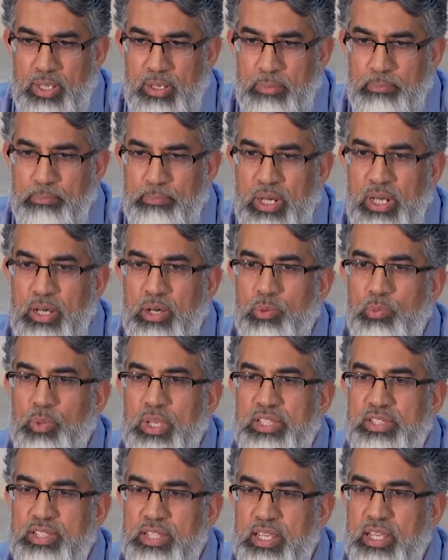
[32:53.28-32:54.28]
But we
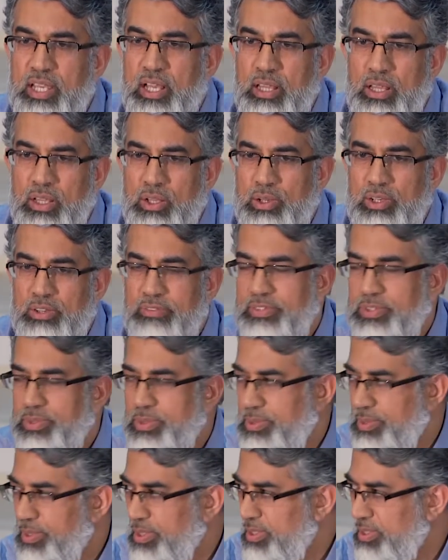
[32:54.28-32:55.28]
see a lot of
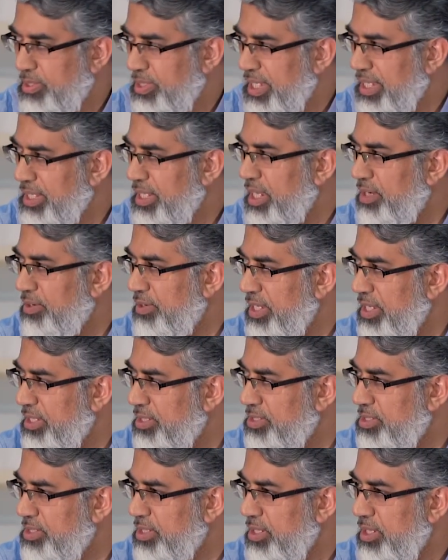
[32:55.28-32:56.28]
talk in our
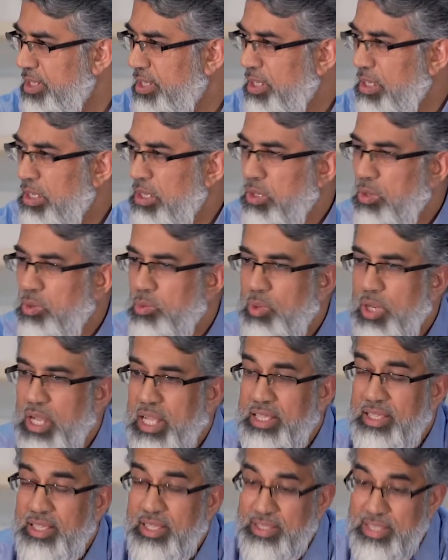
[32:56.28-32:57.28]
age.
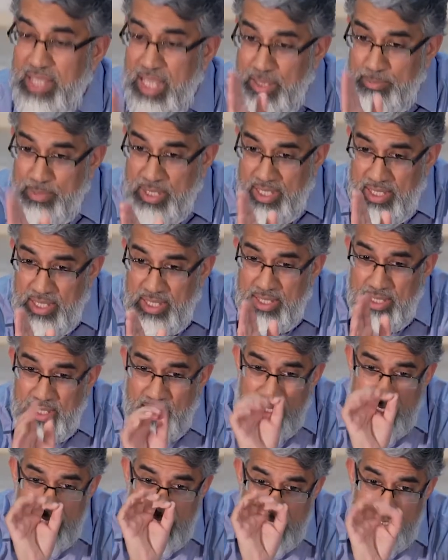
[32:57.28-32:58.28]
And the Tabi'een
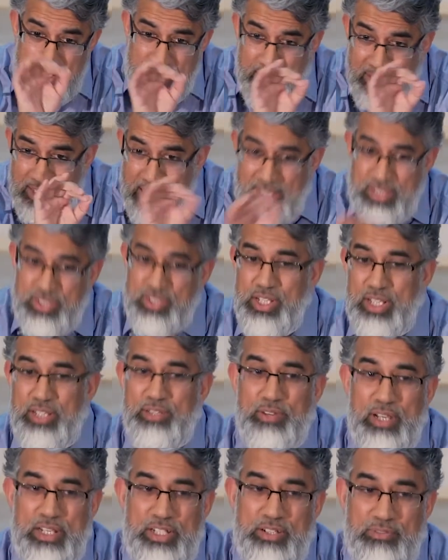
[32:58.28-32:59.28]
are just the next
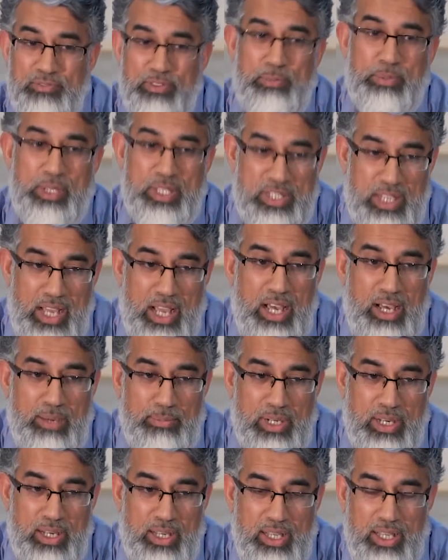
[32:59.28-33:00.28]
generation from the
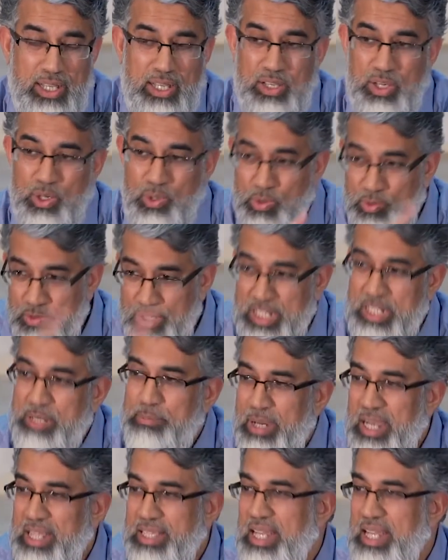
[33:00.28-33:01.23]
Sahaba. Already by